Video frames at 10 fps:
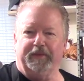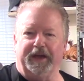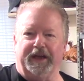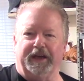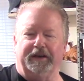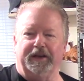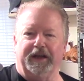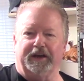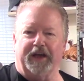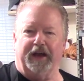Again,
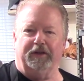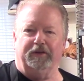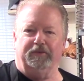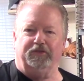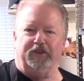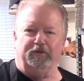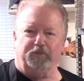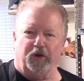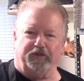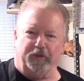it kind of seems
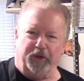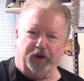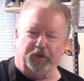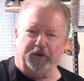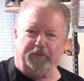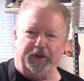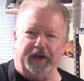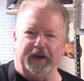more familiar with me.